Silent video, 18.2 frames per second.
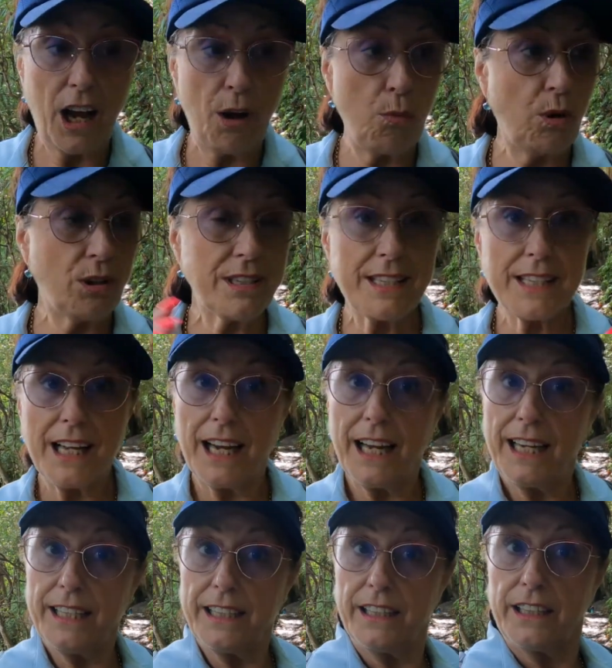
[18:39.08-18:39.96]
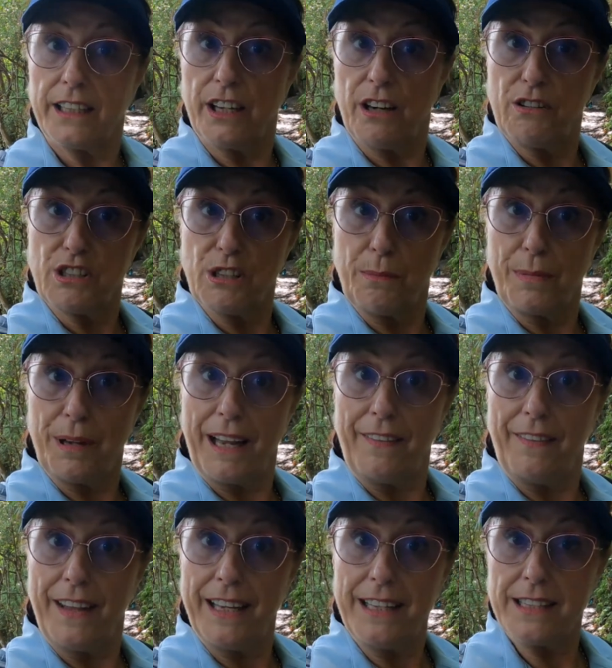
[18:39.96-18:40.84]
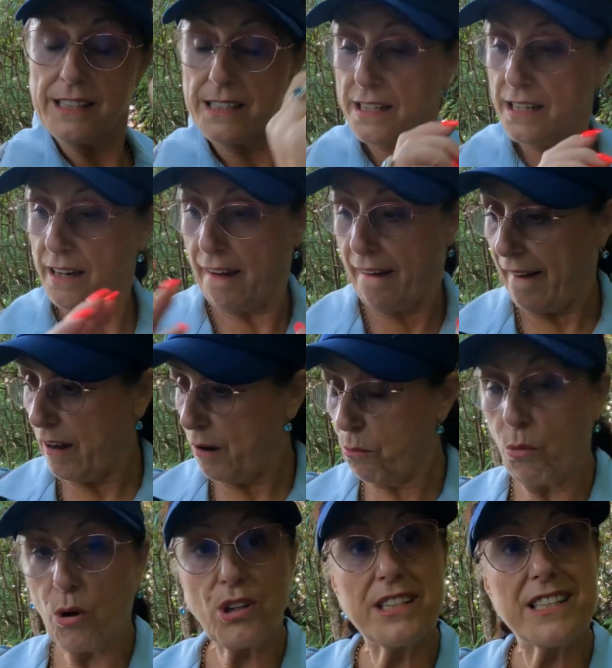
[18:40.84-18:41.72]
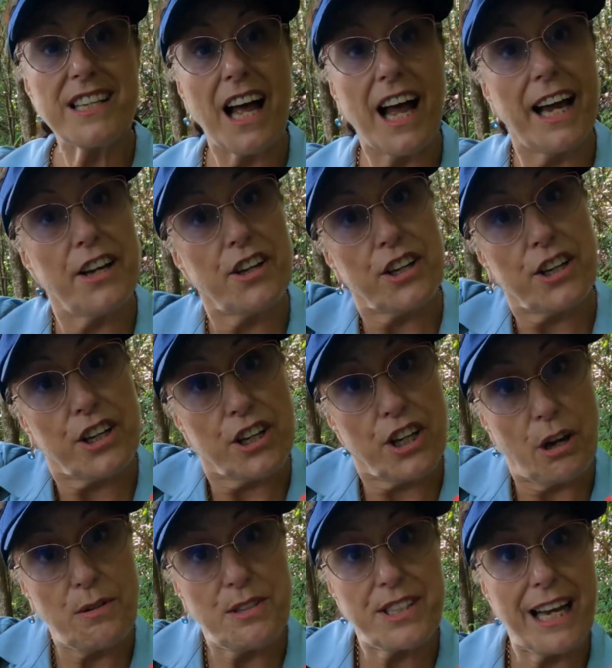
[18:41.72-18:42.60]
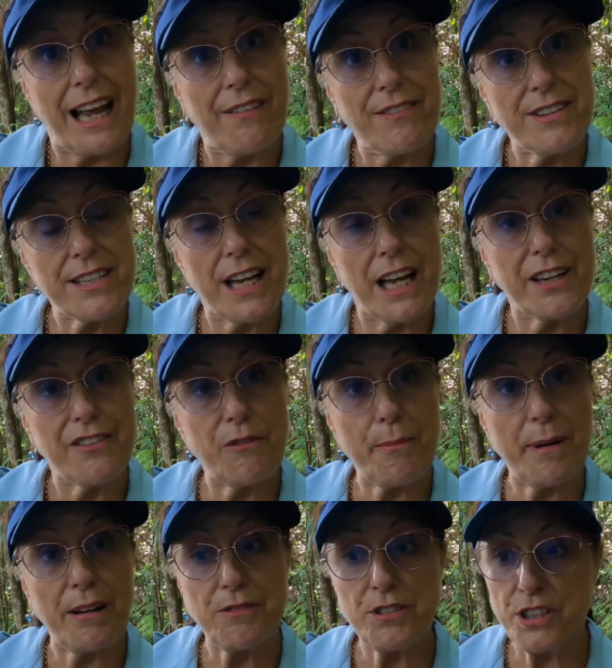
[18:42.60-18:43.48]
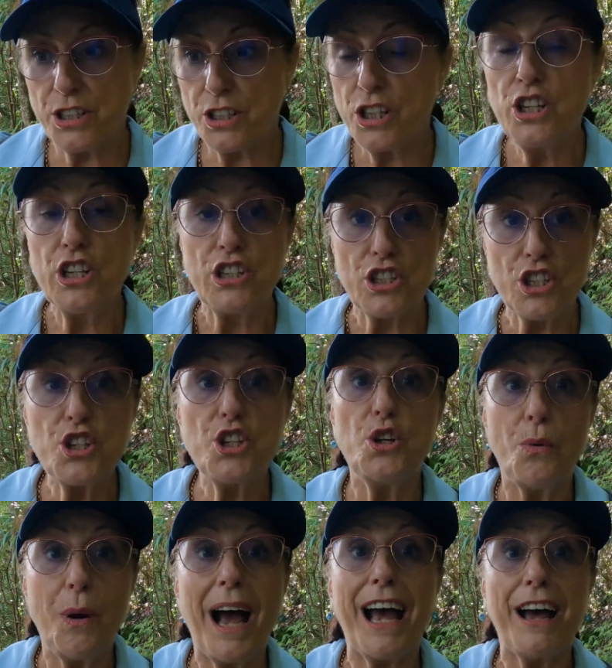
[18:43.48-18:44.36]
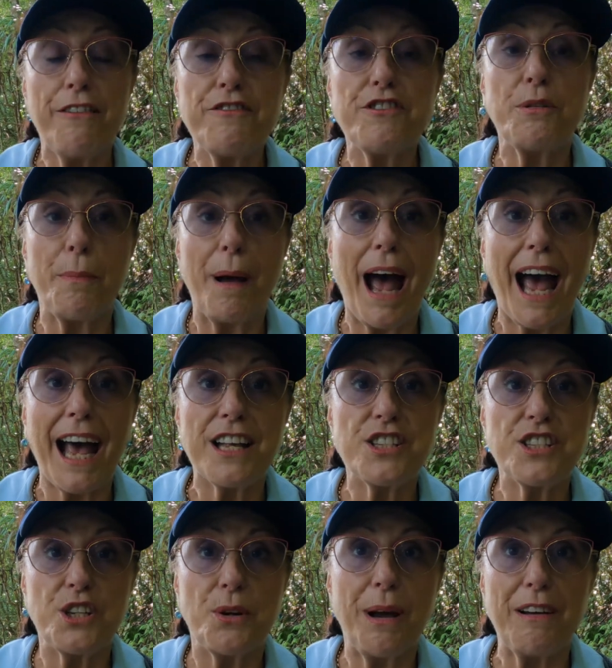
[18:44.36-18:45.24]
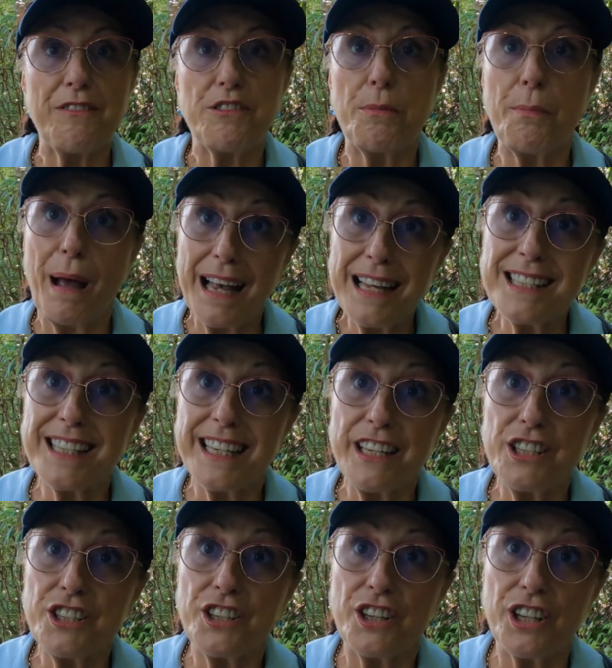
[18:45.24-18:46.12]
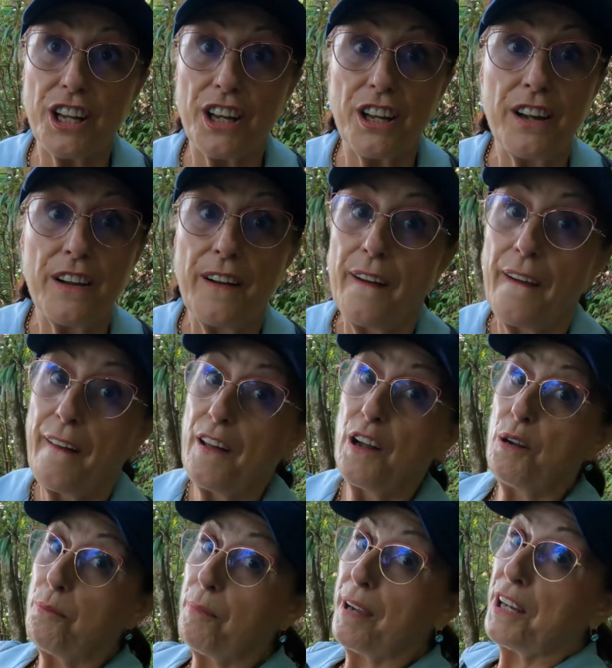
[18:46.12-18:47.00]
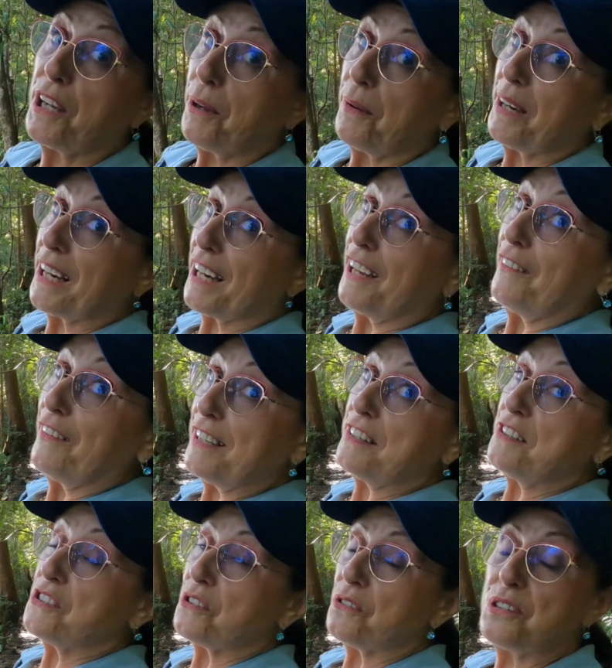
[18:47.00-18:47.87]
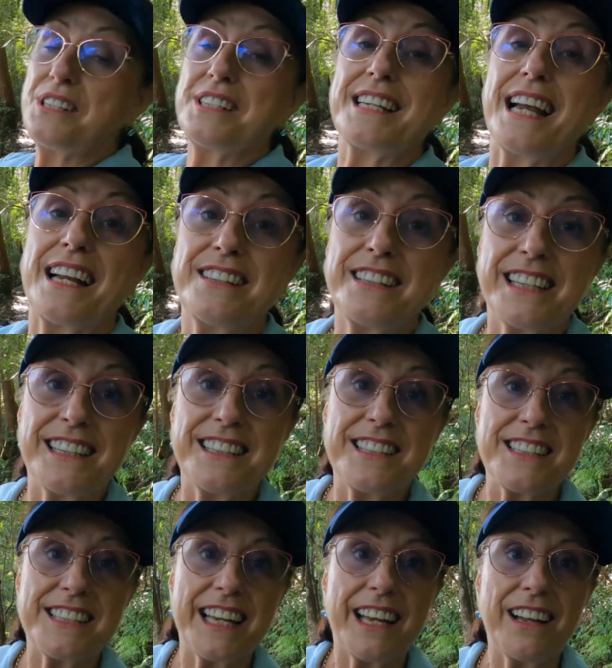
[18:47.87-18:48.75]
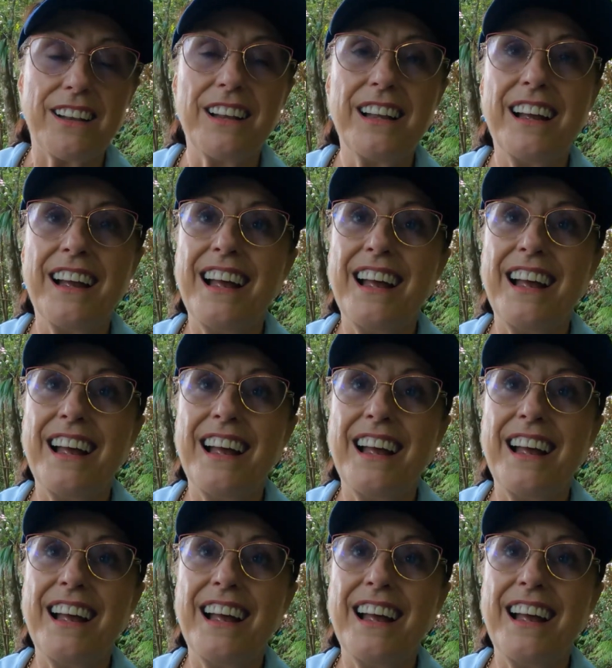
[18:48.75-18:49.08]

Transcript: One side goes up like this and one side goes down the side of a mountain, so you have to pass each other by going like this or standing still.